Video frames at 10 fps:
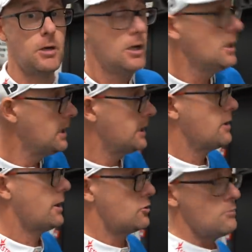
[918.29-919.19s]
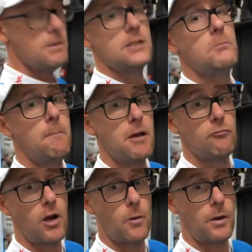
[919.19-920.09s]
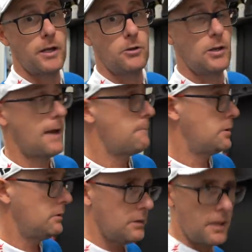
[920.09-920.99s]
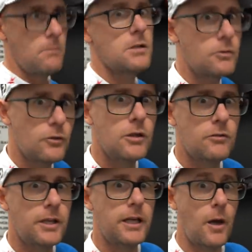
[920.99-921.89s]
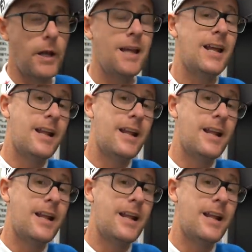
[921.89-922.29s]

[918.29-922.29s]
Look, you know, I do miss them a bit right when I do that, but look how much further they're going.